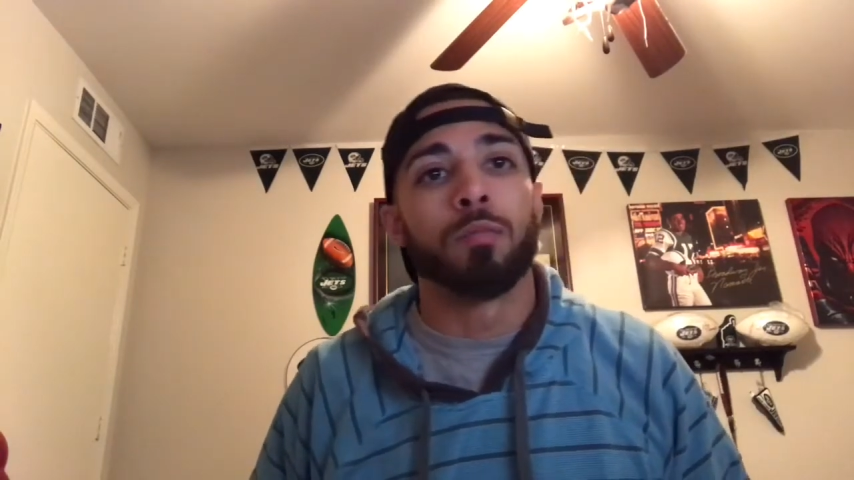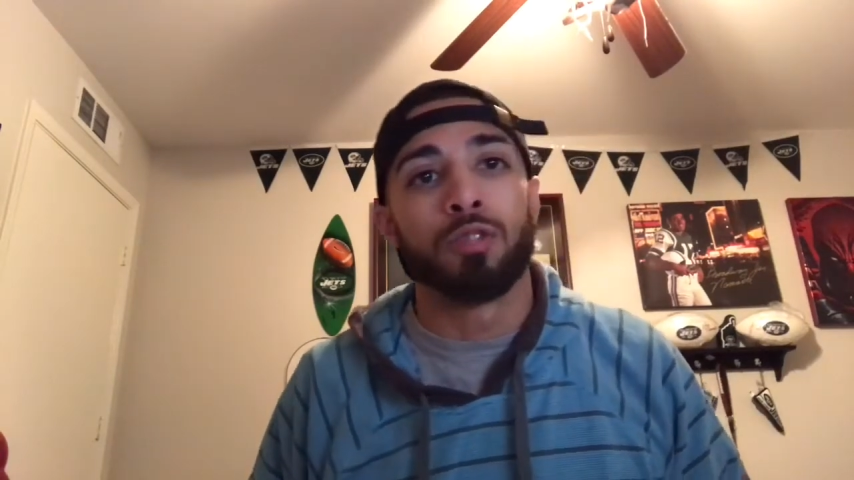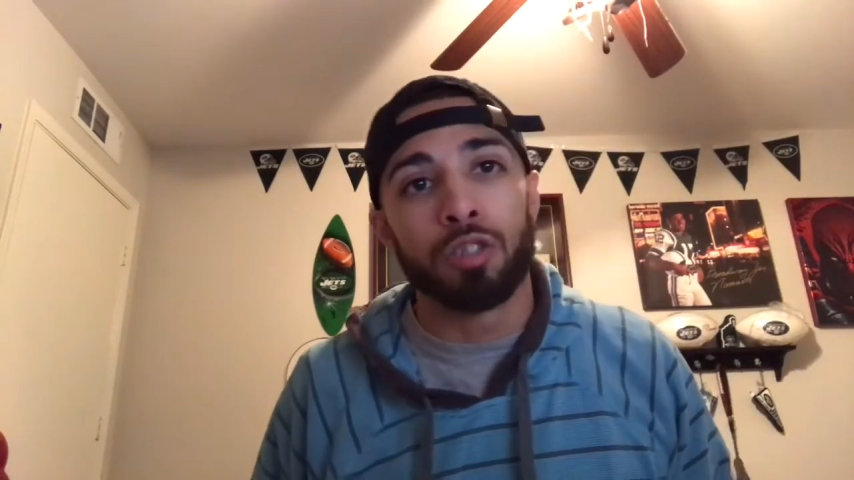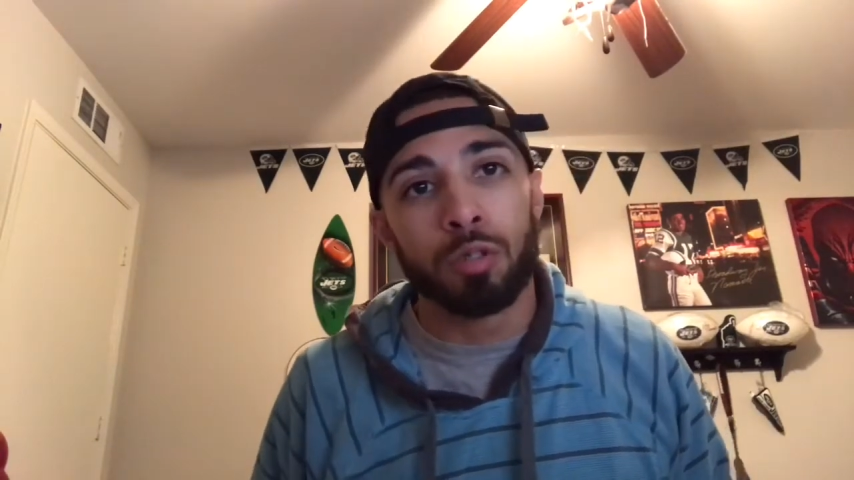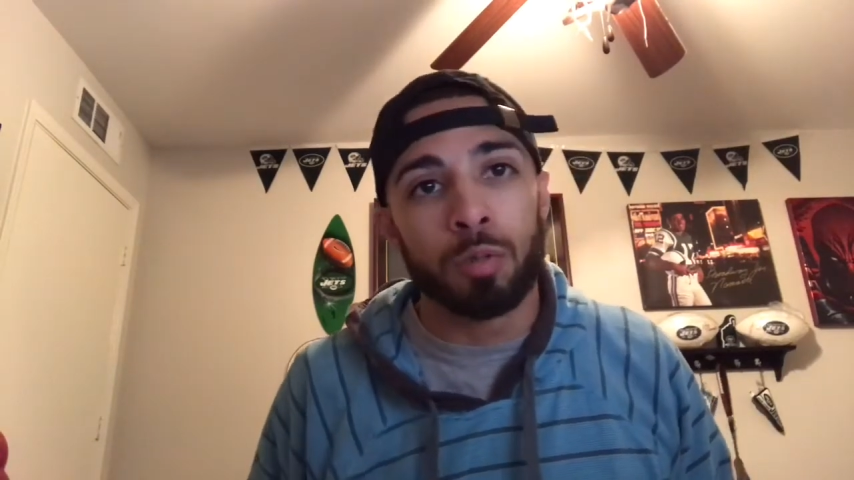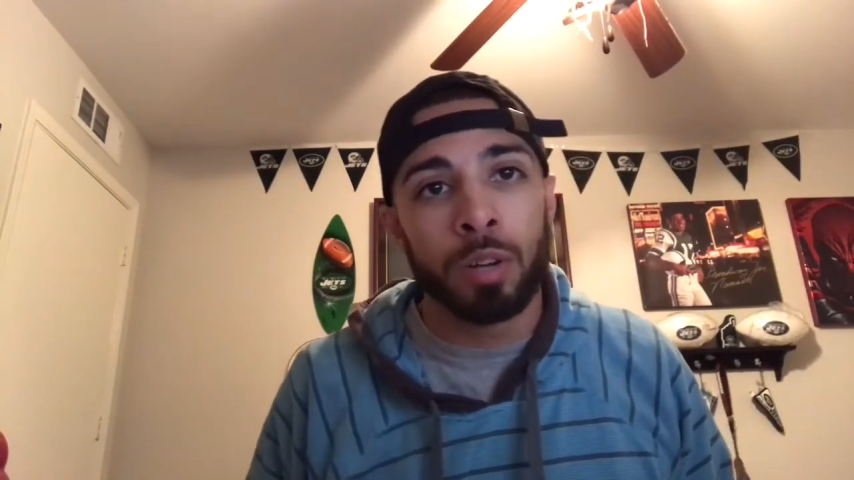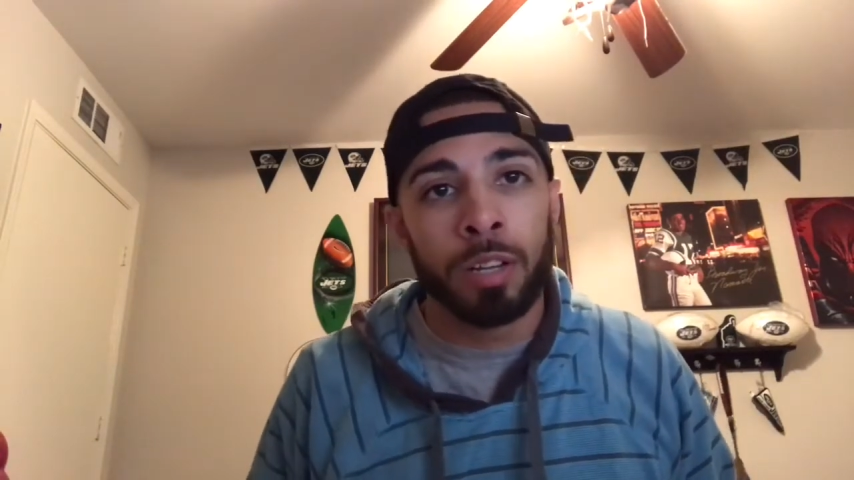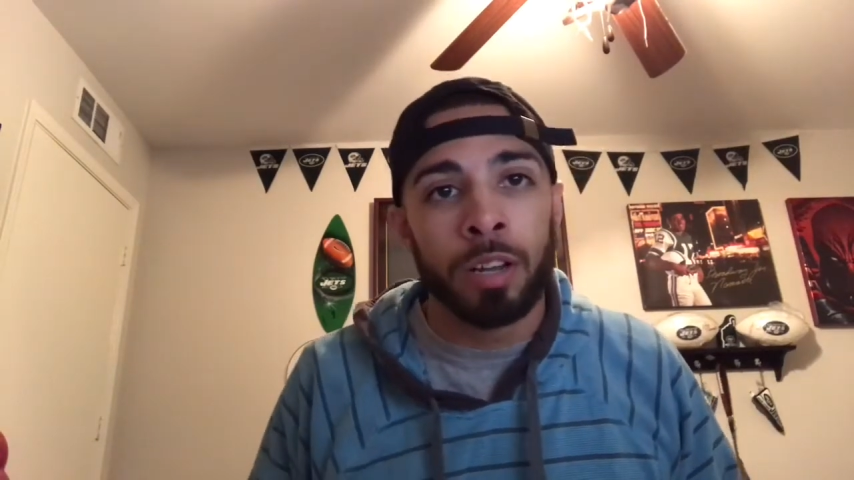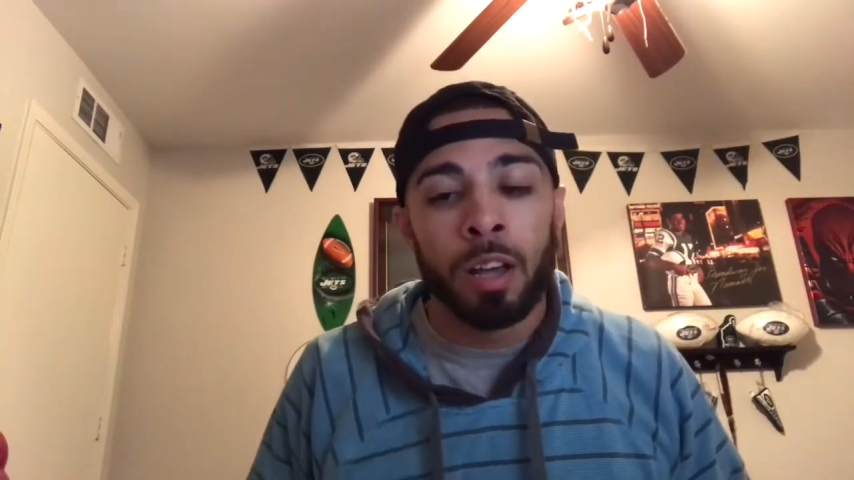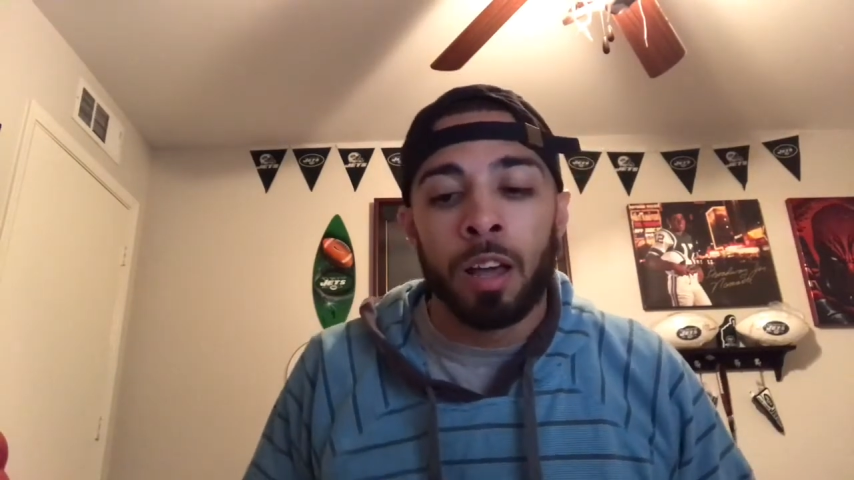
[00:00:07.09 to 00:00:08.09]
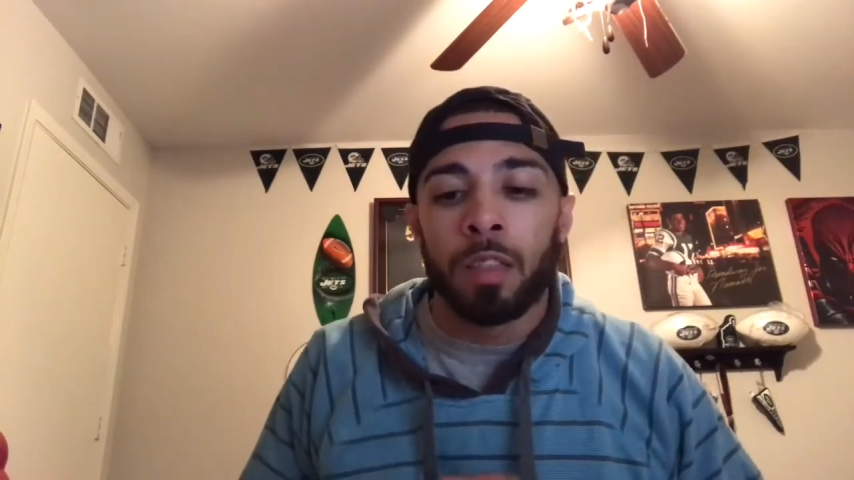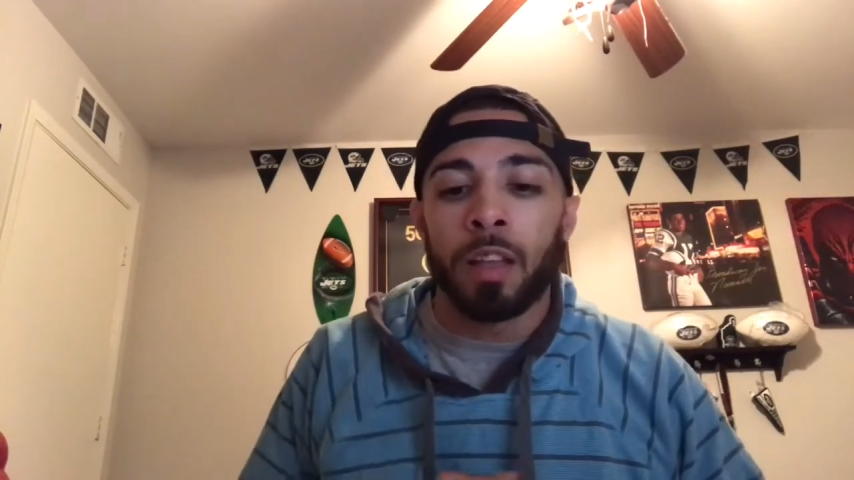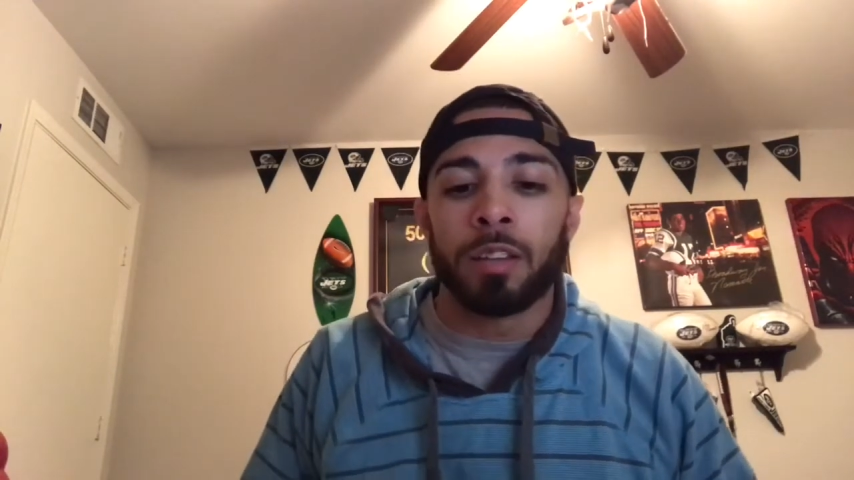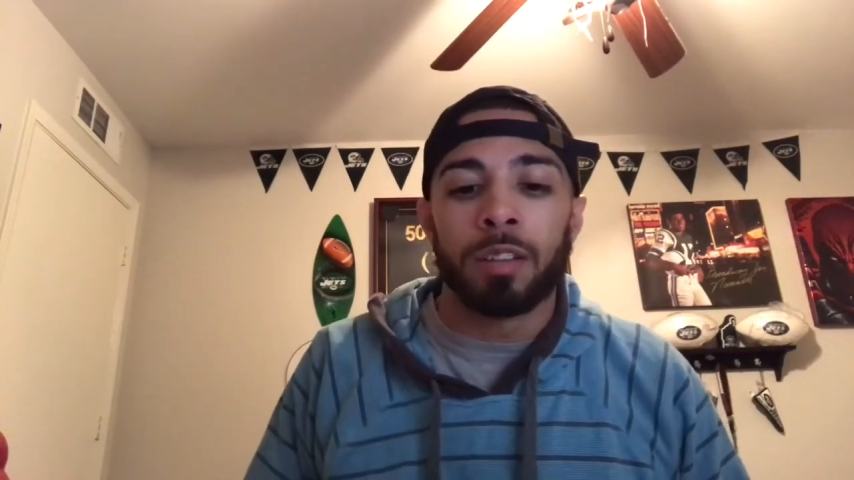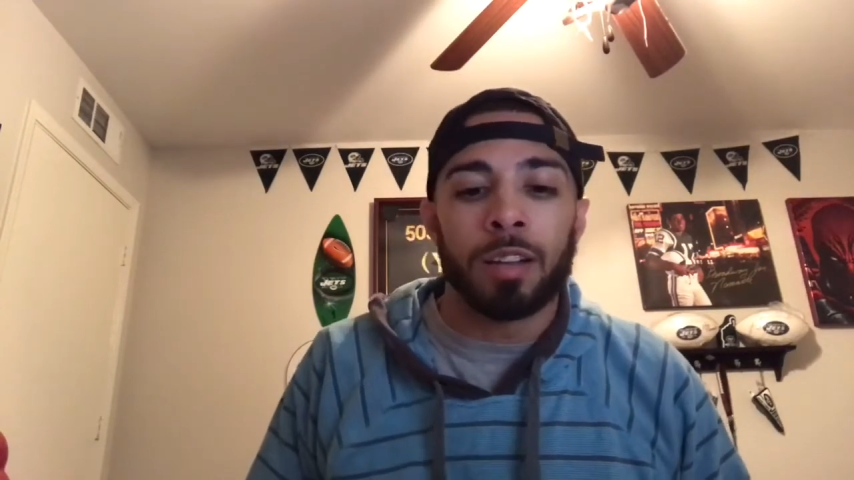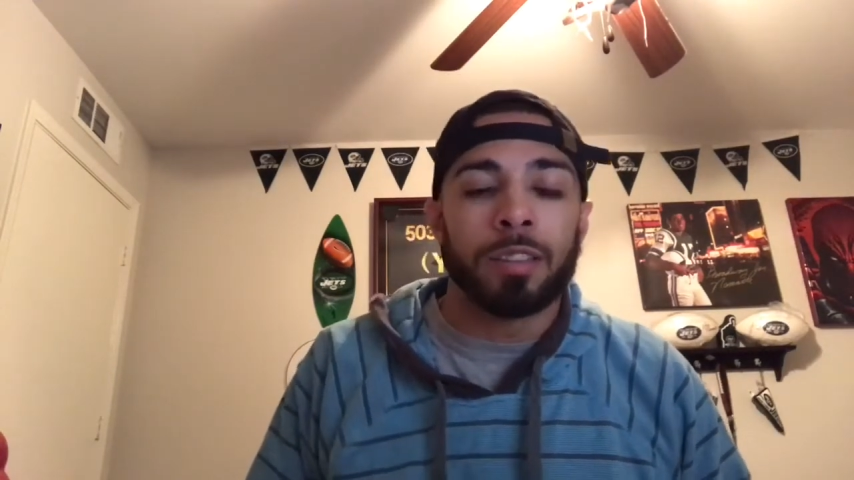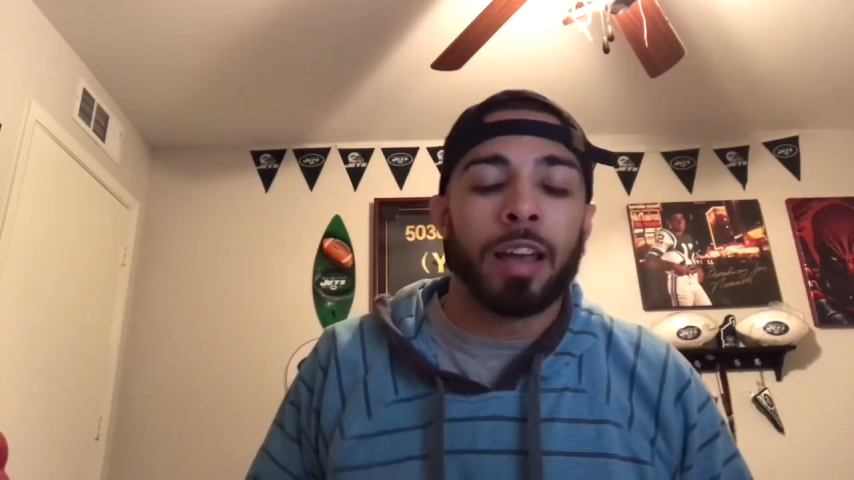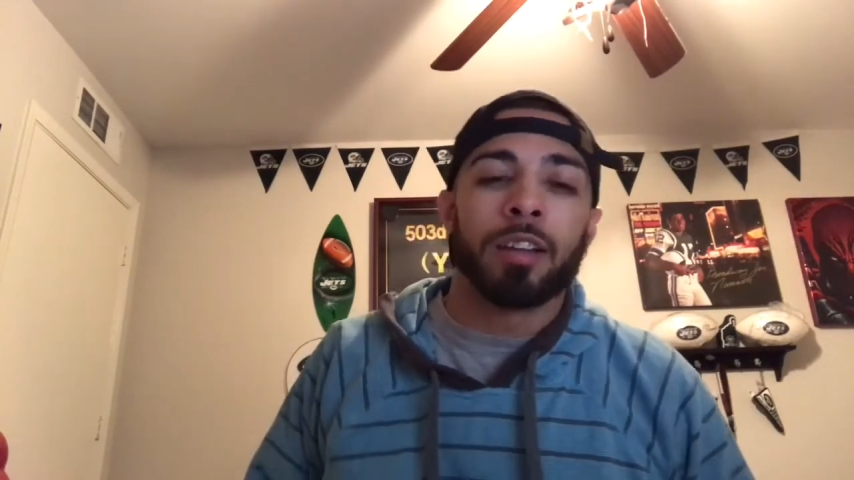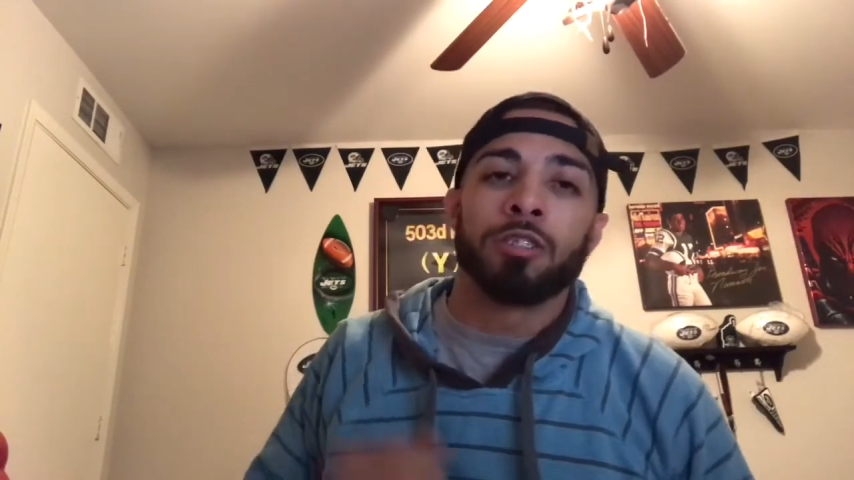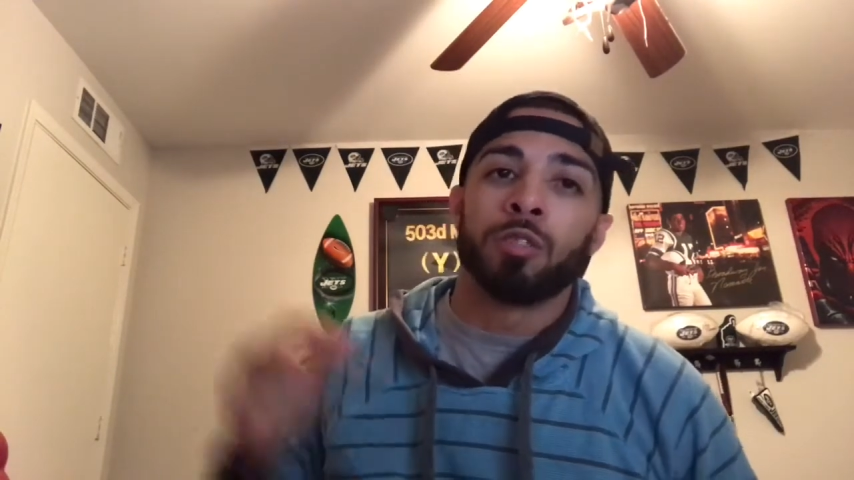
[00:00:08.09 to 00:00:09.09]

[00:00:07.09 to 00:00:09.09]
chewing, things like that.